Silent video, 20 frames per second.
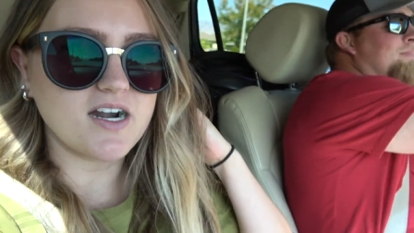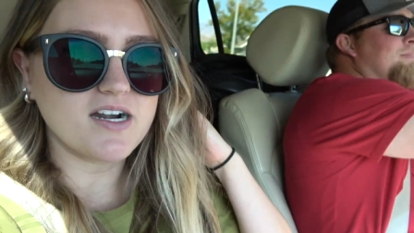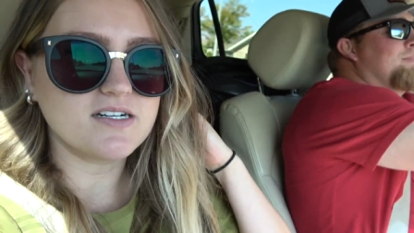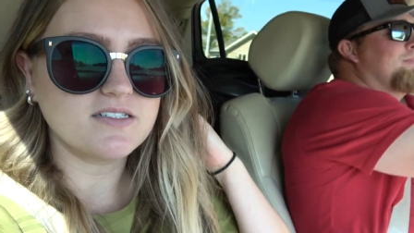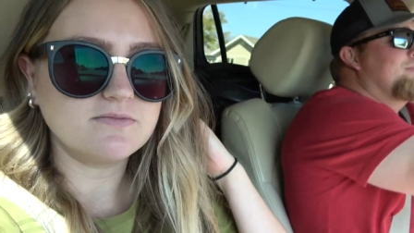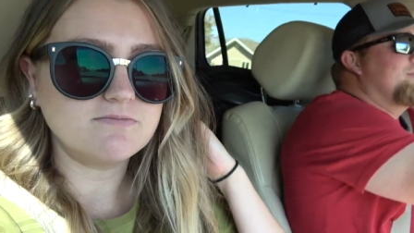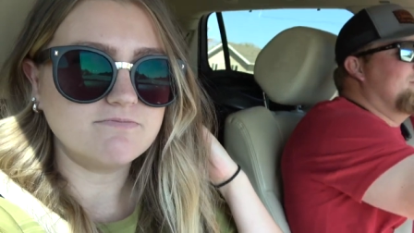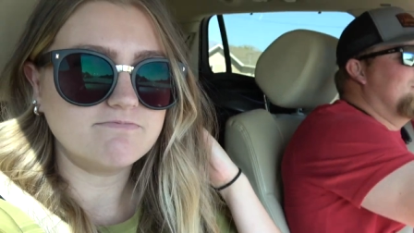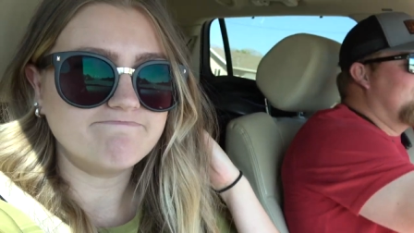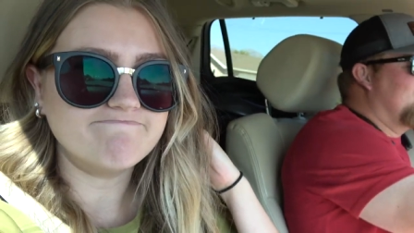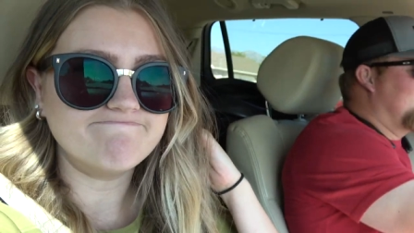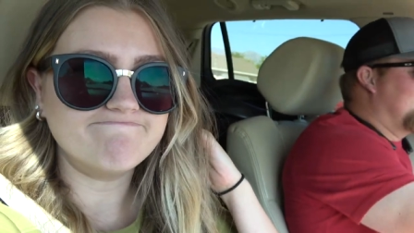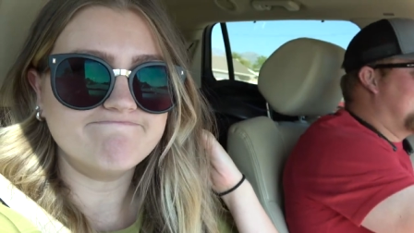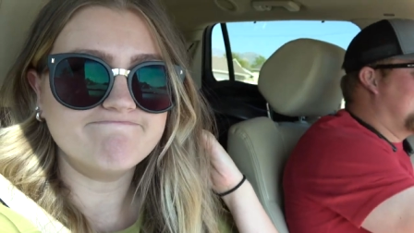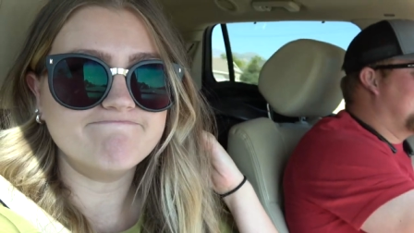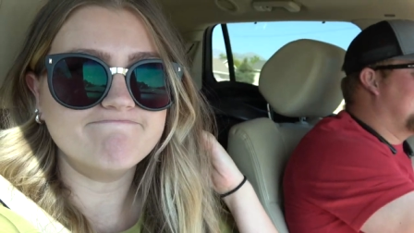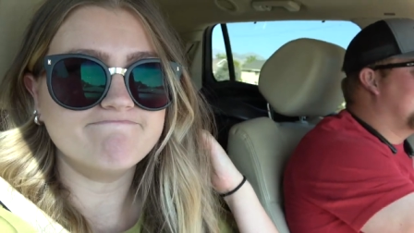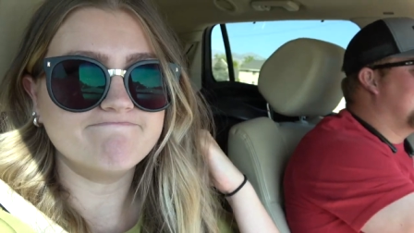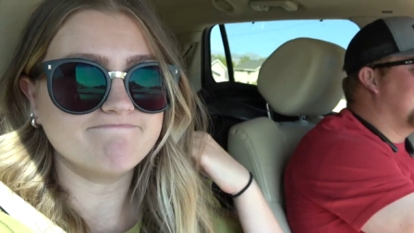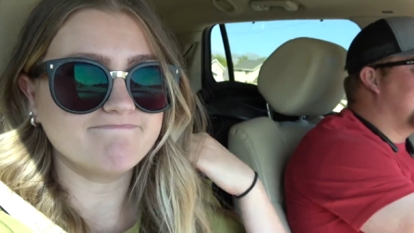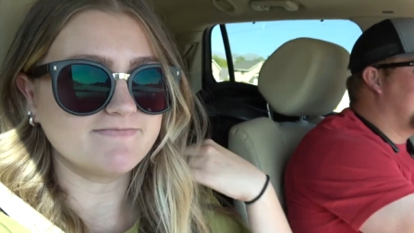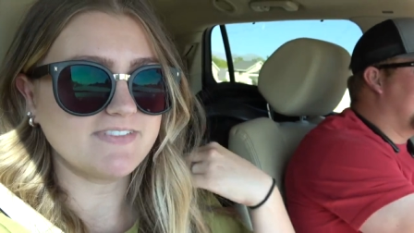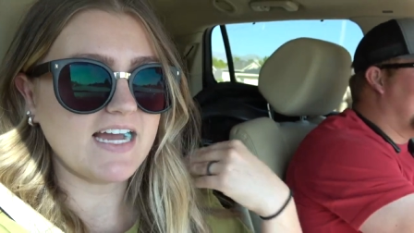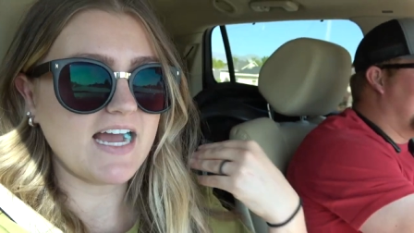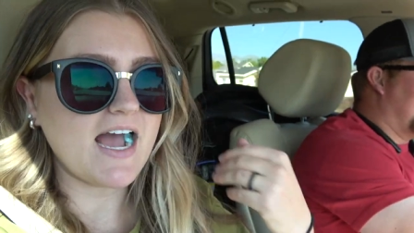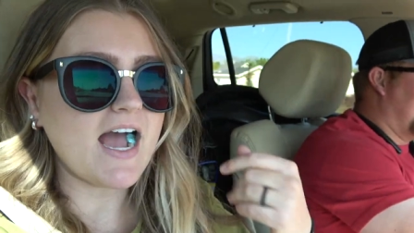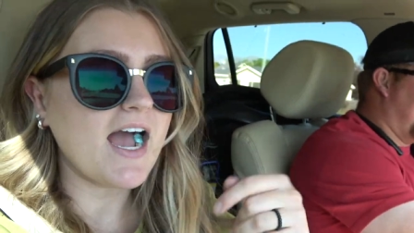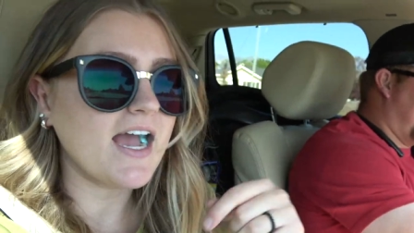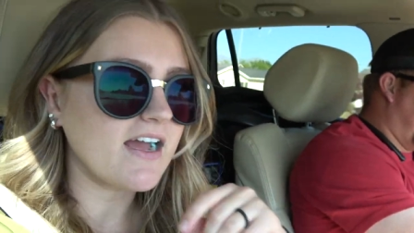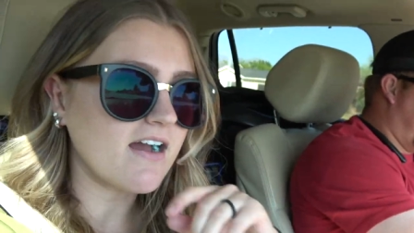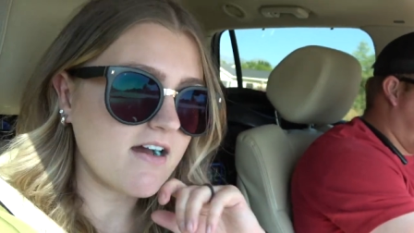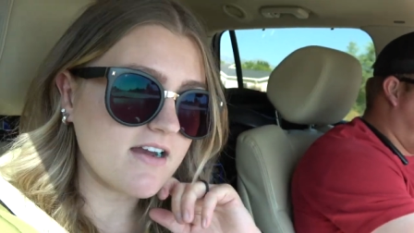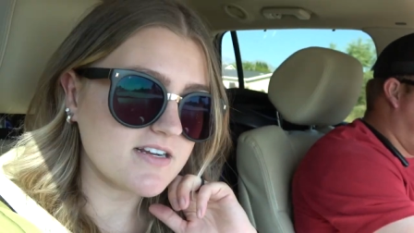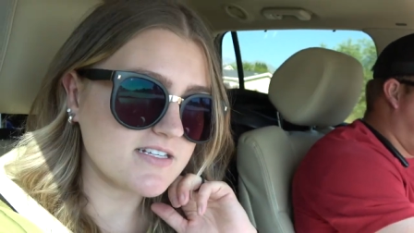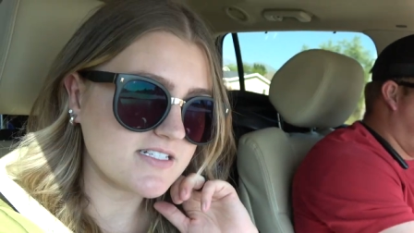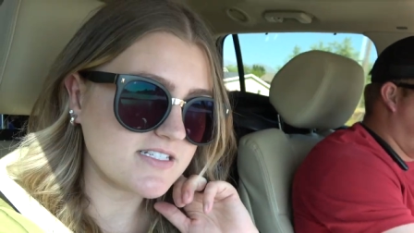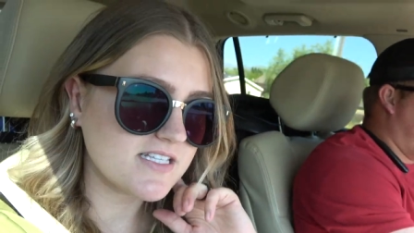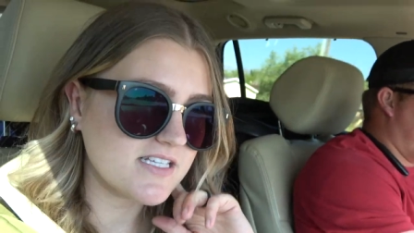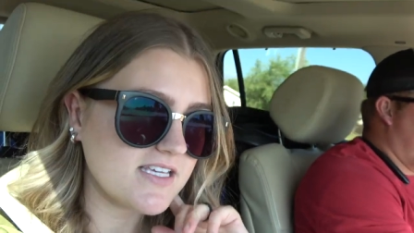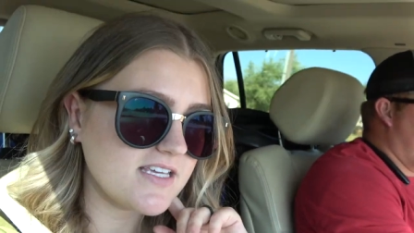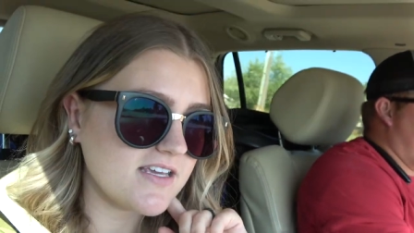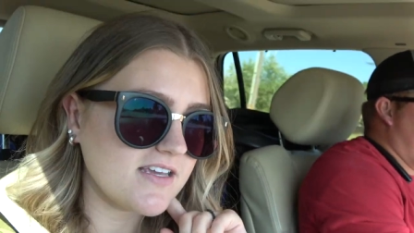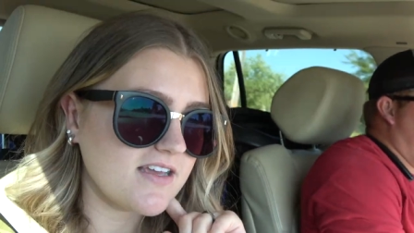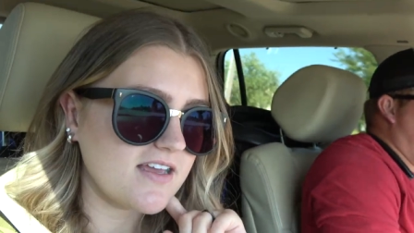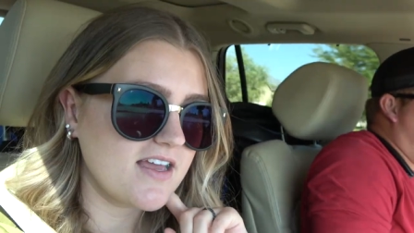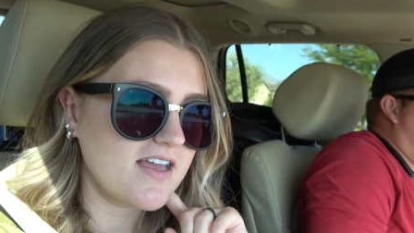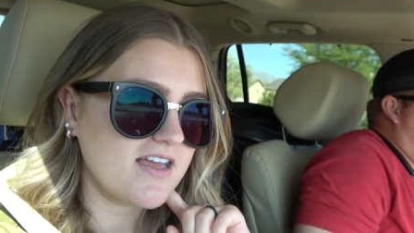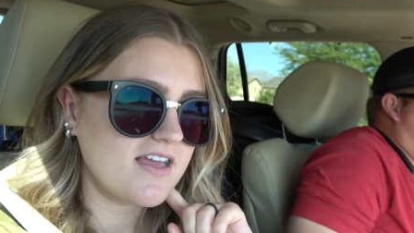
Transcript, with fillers: Hmm, I honestly